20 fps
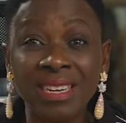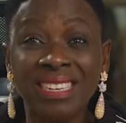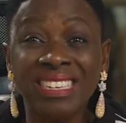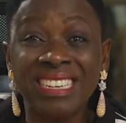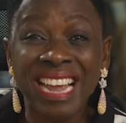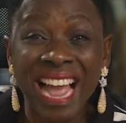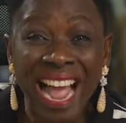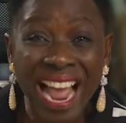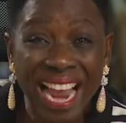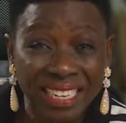the
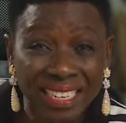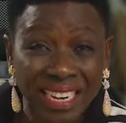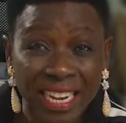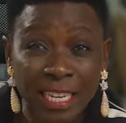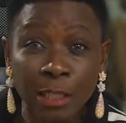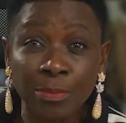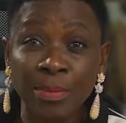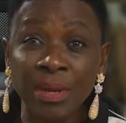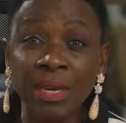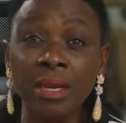
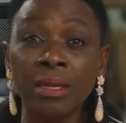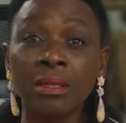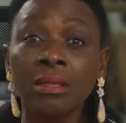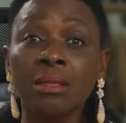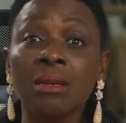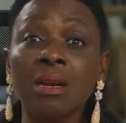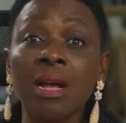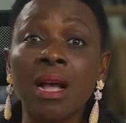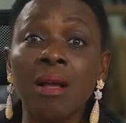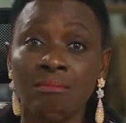ideas begin to
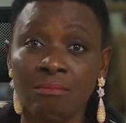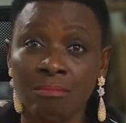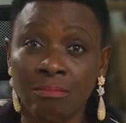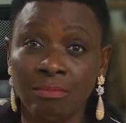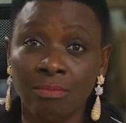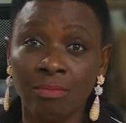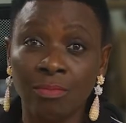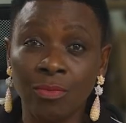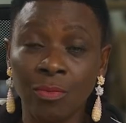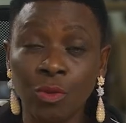come.
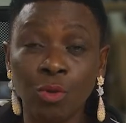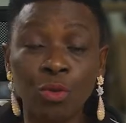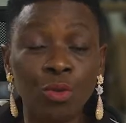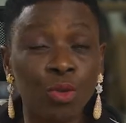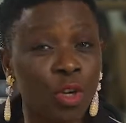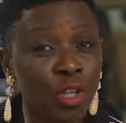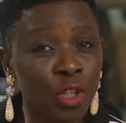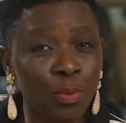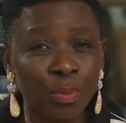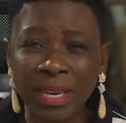You
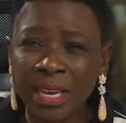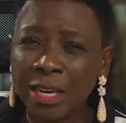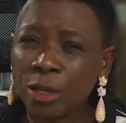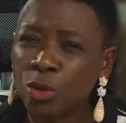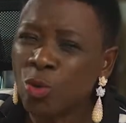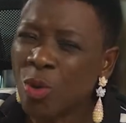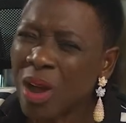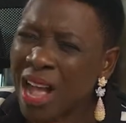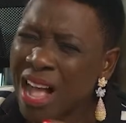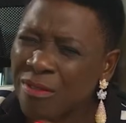just begin
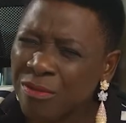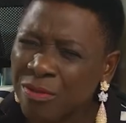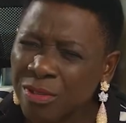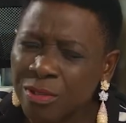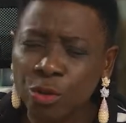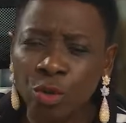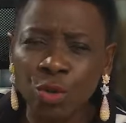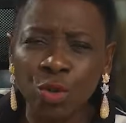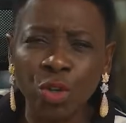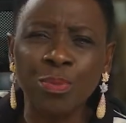
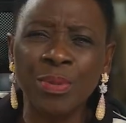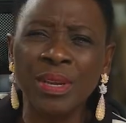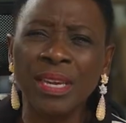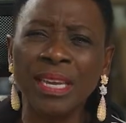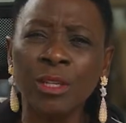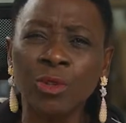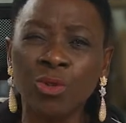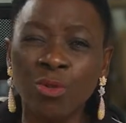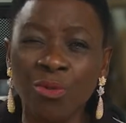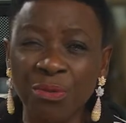
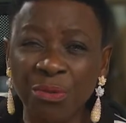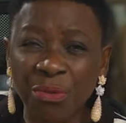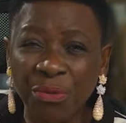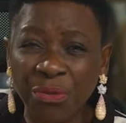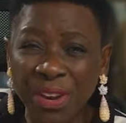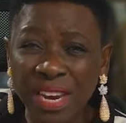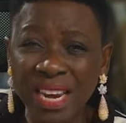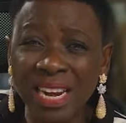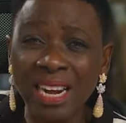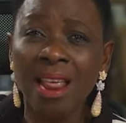to
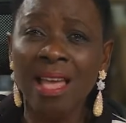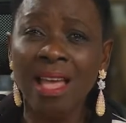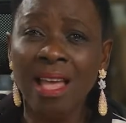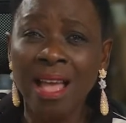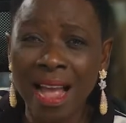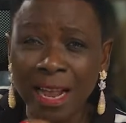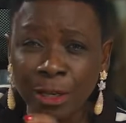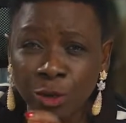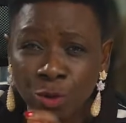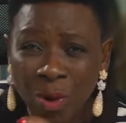feel
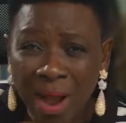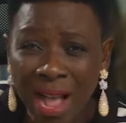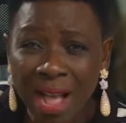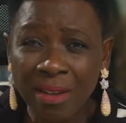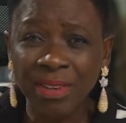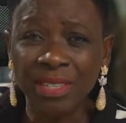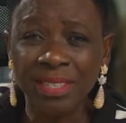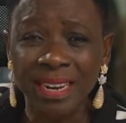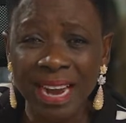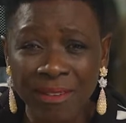and to have
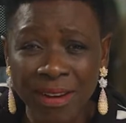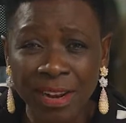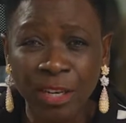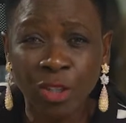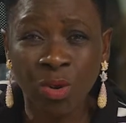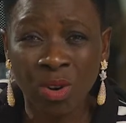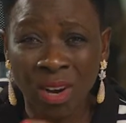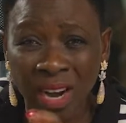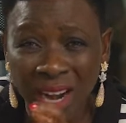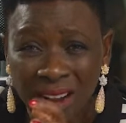a
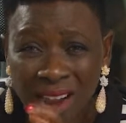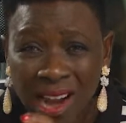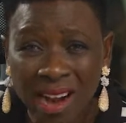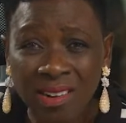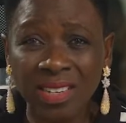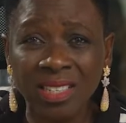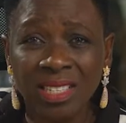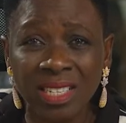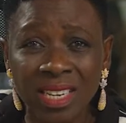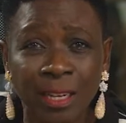direction,
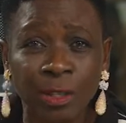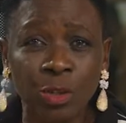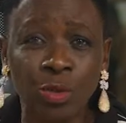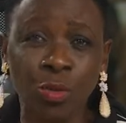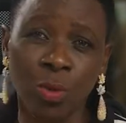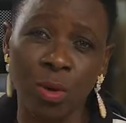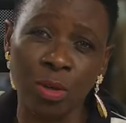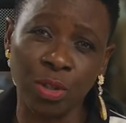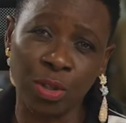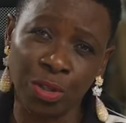clarity as to
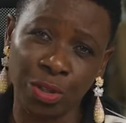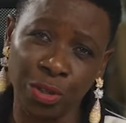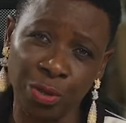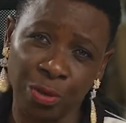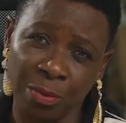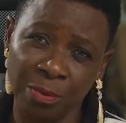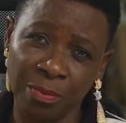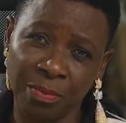what to do.